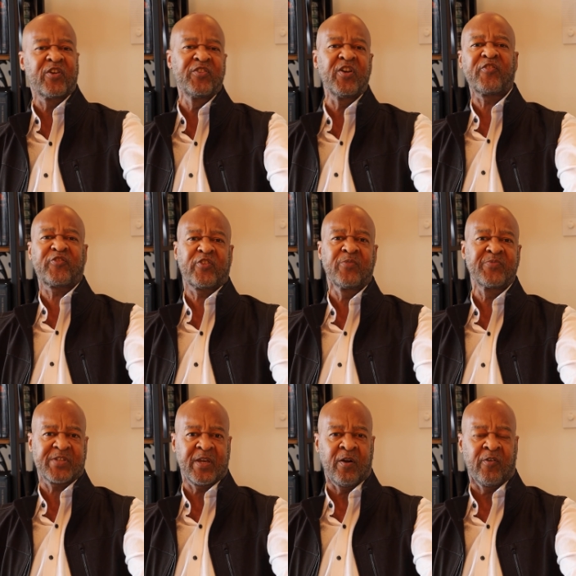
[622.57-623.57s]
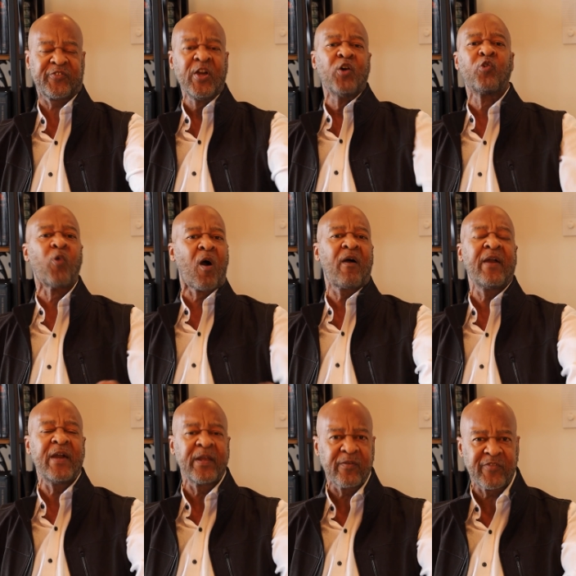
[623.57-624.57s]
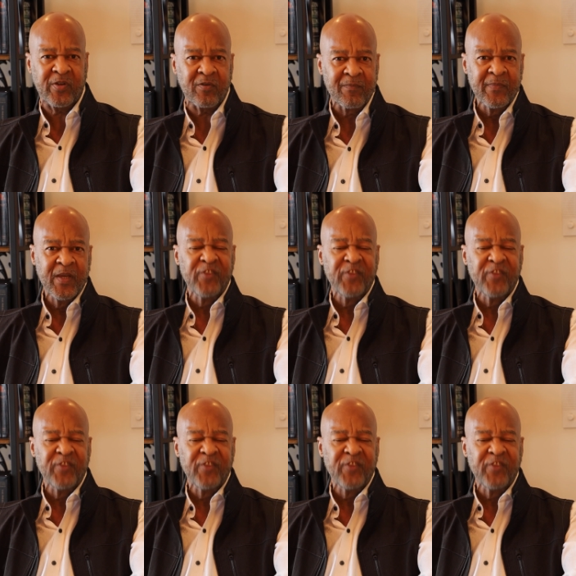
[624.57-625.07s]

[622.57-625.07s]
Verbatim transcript: conducts themselves who are ahead of you.